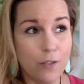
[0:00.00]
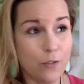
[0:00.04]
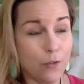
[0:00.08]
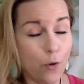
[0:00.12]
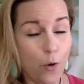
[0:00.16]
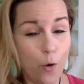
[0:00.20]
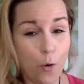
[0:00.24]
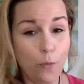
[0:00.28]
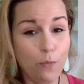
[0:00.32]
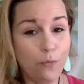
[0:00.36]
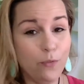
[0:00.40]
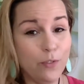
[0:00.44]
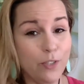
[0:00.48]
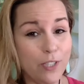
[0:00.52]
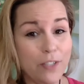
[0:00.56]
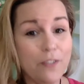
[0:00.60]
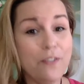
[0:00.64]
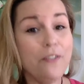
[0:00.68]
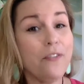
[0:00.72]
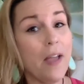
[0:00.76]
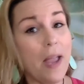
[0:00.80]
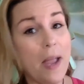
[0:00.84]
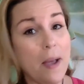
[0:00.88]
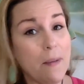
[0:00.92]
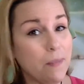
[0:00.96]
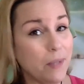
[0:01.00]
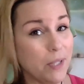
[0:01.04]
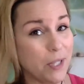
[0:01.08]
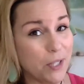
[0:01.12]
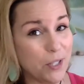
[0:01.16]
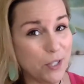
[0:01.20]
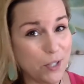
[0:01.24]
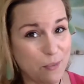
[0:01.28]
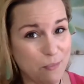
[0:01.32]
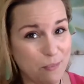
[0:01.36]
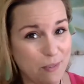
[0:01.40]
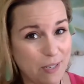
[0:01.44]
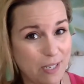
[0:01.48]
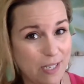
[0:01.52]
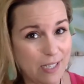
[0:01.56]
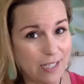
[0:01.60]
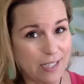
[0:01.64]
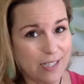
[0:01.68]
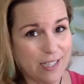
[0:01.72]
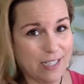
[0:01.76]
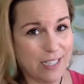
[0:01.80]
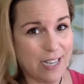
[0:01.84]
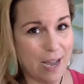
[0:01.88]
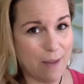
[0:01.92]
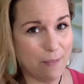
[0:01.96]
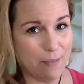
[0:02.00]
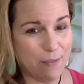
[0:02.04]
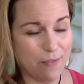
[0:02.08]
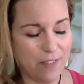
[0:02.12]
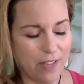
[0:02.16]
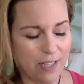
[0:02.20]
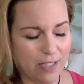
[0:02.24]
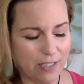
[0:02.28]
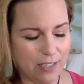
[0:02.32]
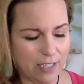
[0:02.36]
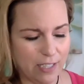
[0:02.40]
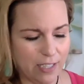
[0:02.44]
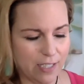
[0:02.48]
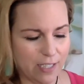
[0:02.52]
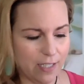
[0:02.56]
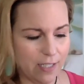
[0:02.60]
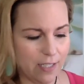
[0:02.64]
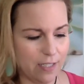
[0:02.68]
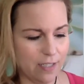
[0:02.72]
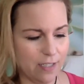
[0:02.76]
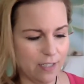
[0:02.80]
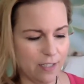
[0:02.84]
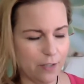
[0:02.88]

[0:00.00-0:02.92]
Hopefully family should be at the top of that list.